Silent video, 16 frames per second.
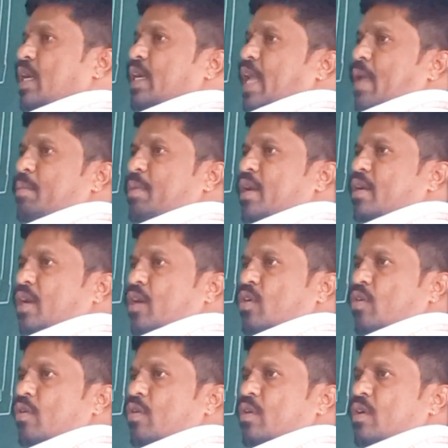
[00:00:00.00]
timing
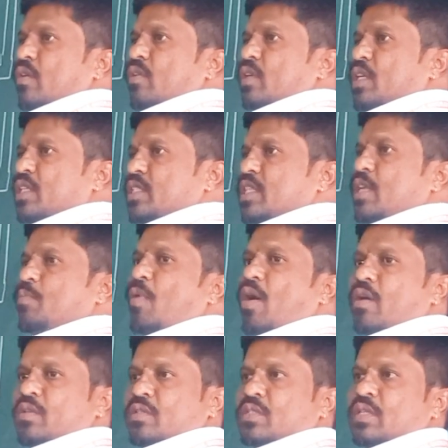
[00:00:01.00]
controller. Is the
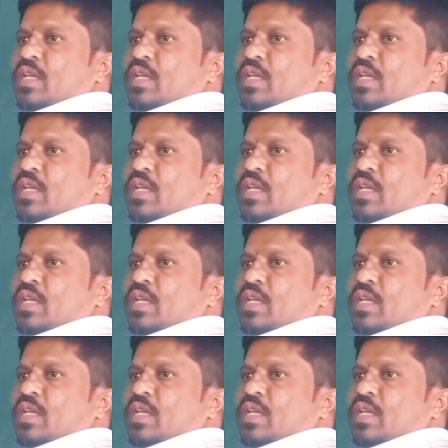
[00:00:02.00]
boss.